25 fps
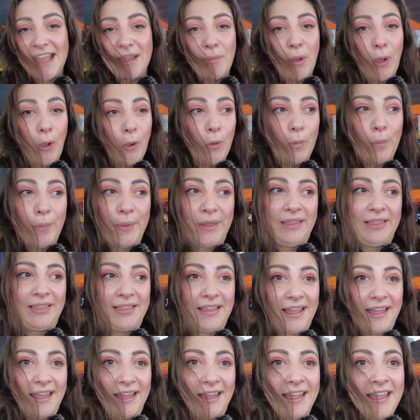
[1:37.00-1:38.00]
I'm hoping
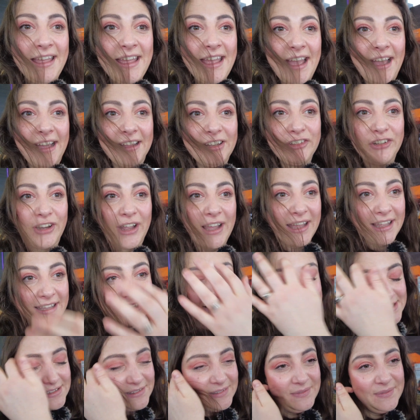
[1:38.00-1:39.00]
that I try
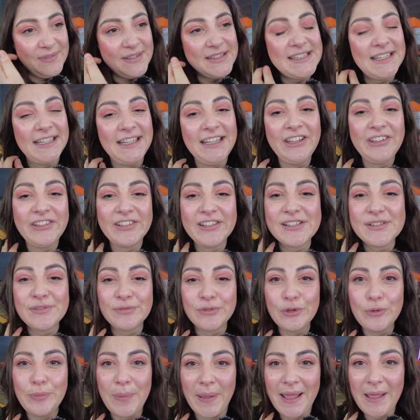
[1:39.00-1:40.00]
some delicious
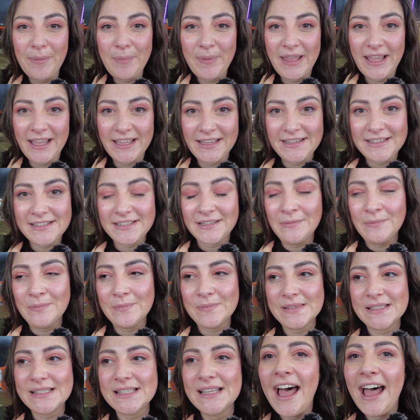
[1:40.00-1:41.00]
rhubarby
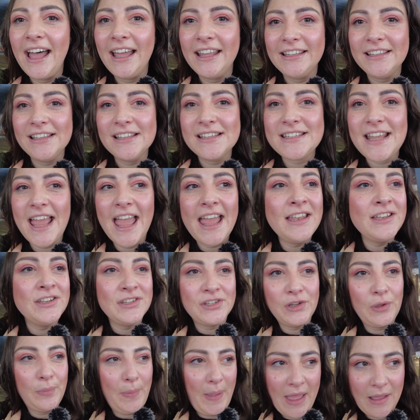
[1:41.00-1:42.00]
items and end
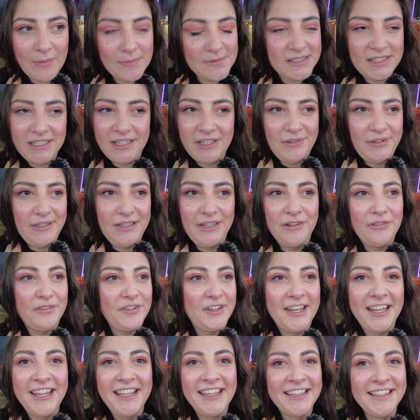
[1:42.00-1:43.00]
up absolutely
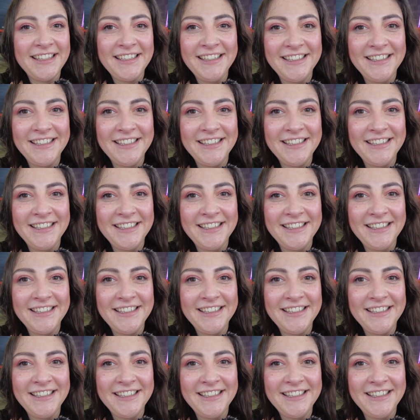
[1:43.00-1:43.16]
loving it.